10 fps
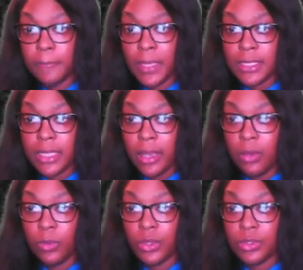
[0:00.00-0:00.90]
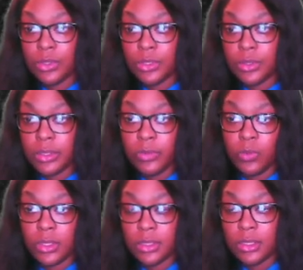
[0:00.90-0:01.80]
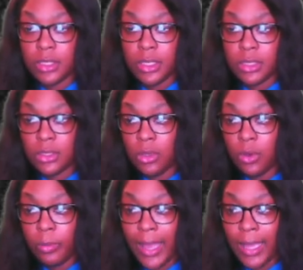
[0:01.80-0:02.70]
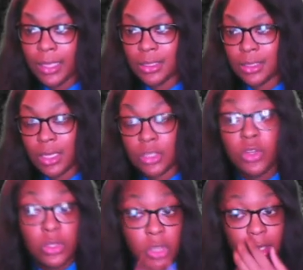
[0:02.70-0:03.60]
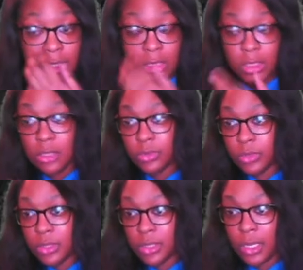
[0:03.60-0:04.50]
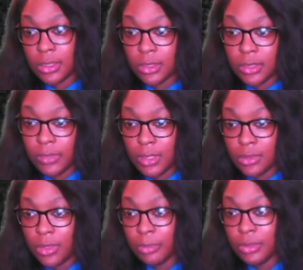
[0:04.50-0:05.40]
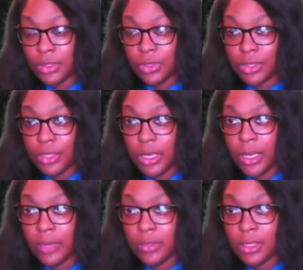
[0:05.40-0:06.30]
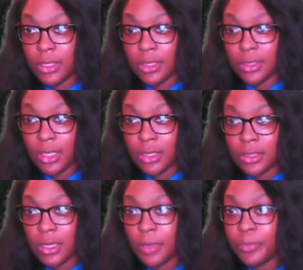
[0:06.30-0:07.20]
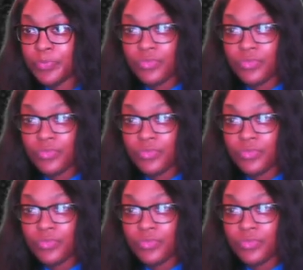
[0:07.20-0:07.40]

that's how it works and once things go back in stock you know target just did a restock and stuff like this so i'm pretty sure yeah everything is out of stock